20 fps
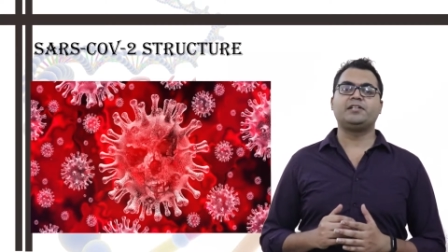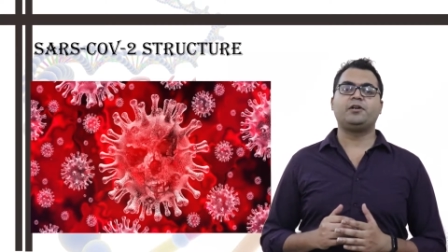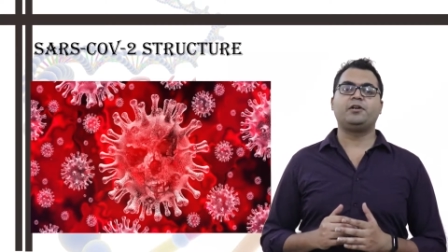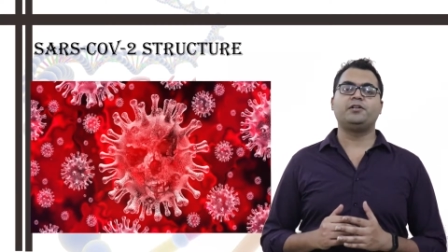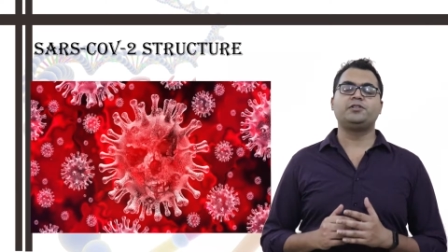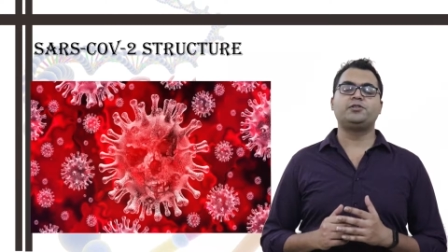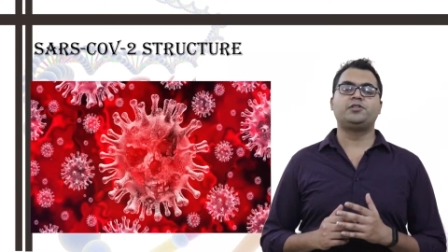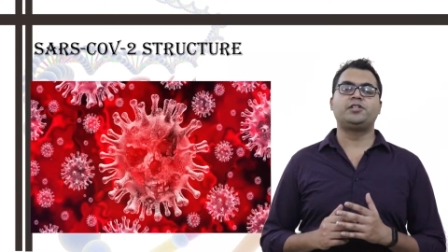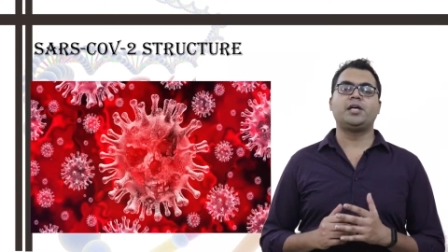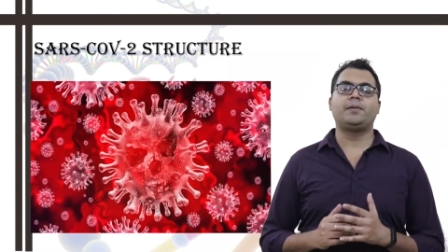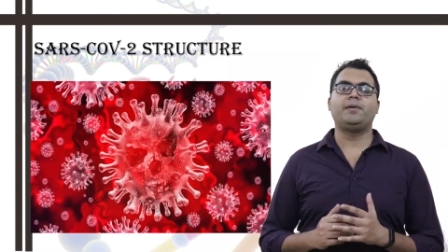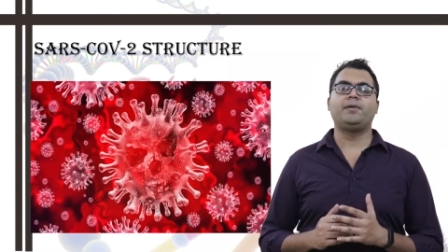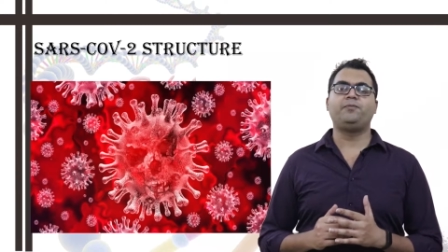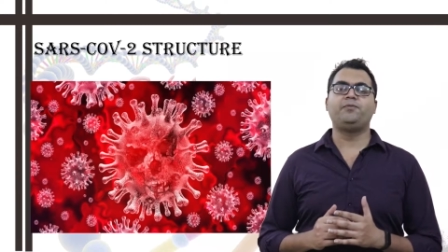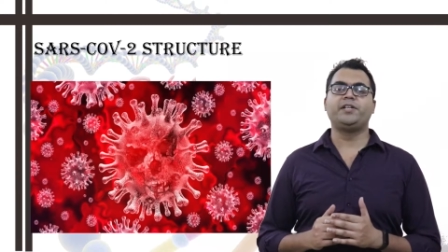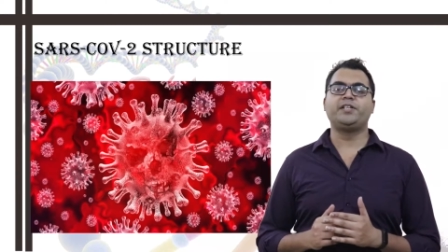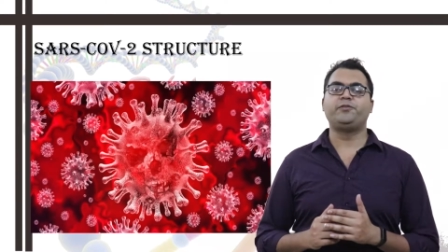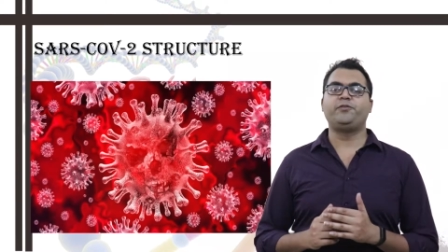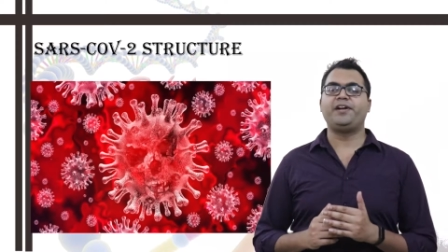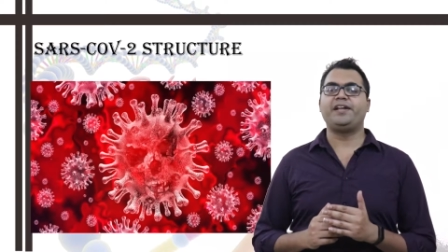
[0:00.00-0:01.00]
in order to come up
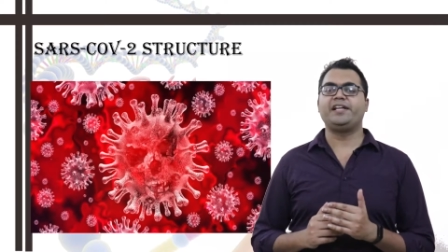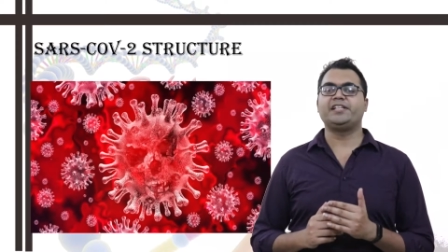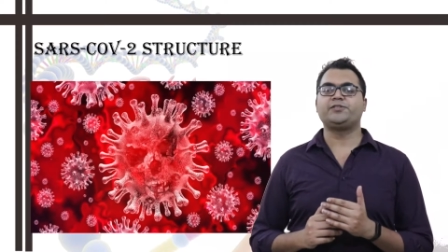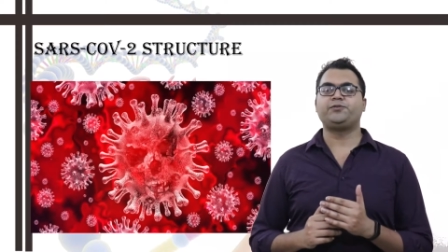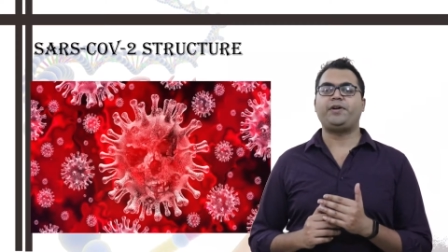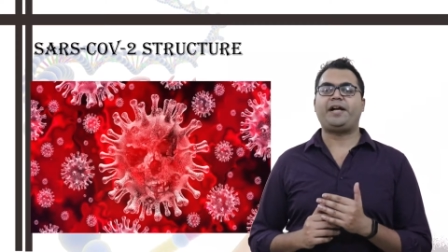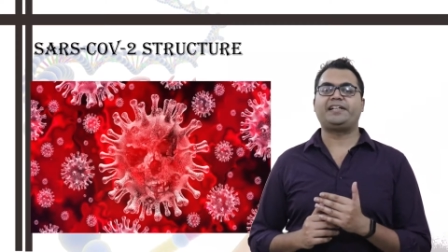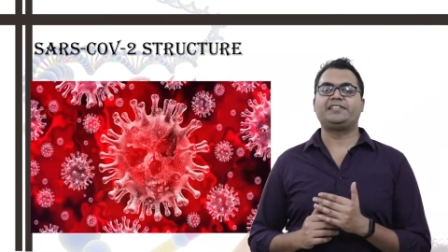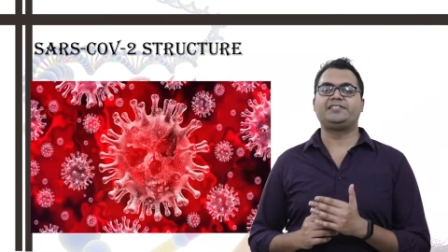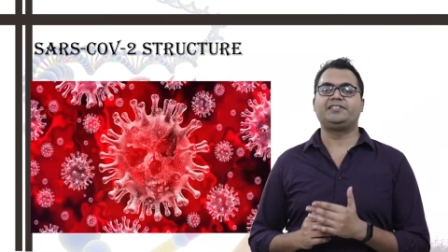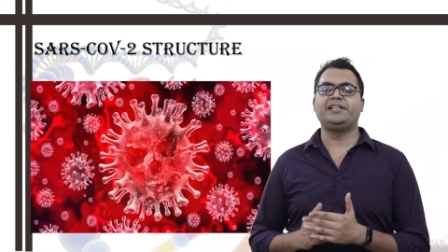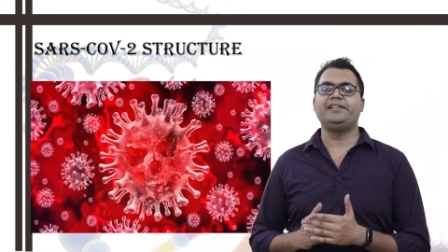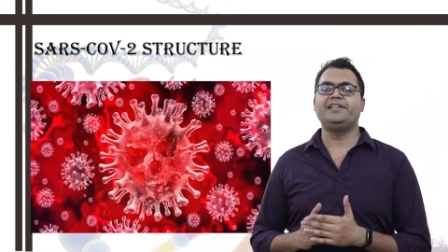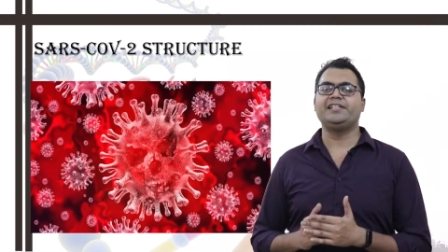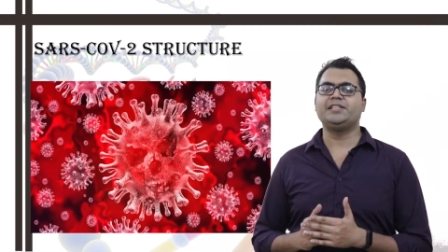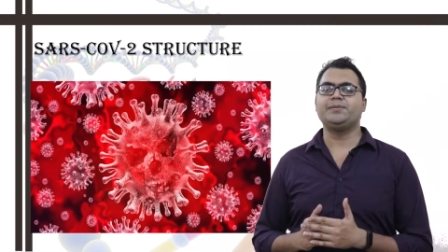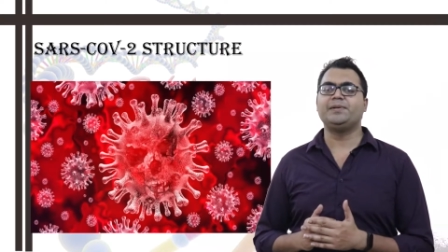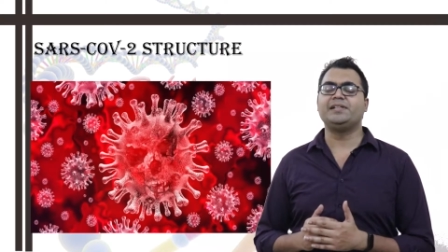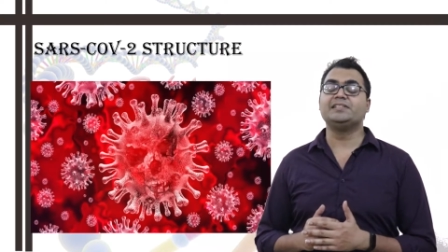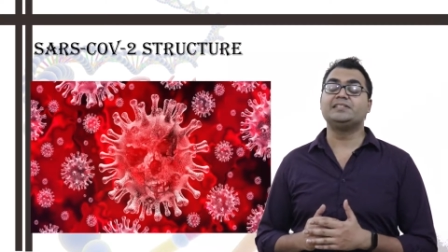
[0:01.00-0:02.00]
with various vaccine
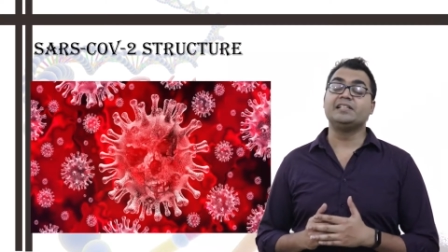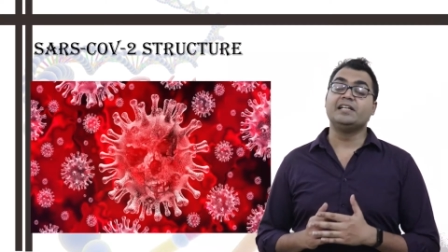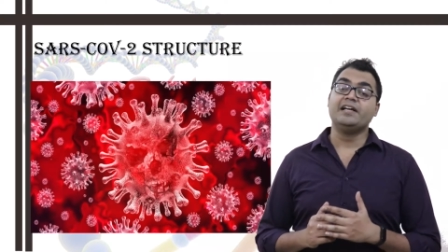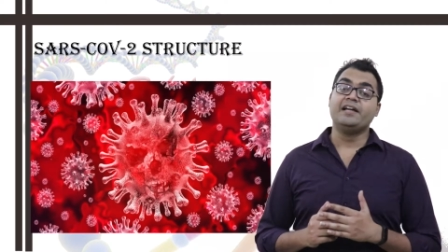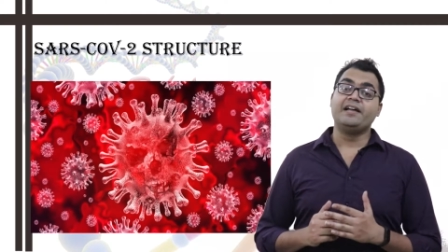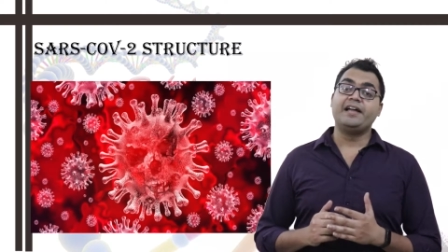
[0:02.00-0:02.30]
regimens